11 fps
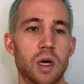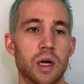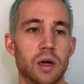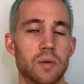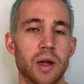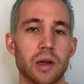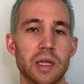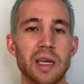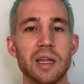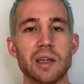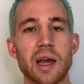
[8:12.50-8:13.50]
around
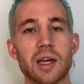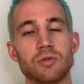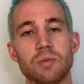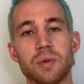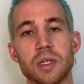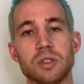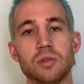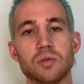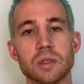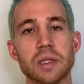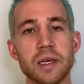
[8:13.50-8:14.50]
getting an actual place to
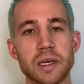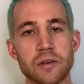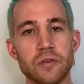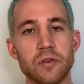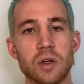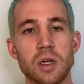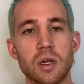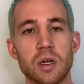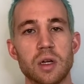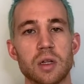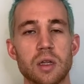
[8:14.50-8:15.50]
live,
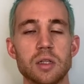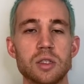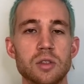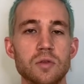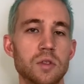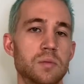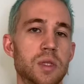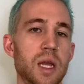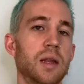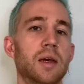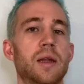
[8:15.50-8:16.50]
let's do some
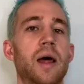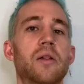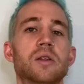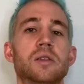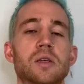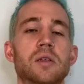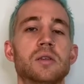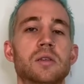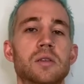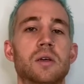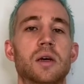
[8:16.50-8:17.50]
data
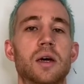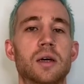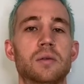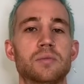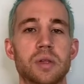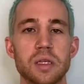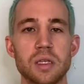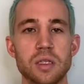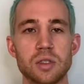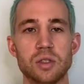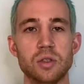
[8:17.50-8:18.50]
analysis.
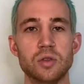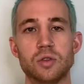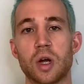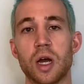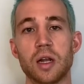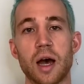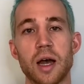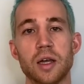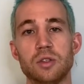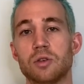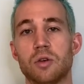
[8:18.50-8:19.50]
Please do try to
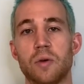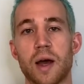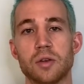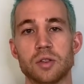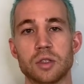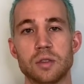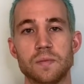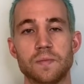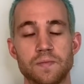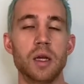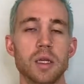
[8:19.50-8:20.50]
hide your arousal.
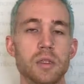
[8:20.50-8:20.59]
In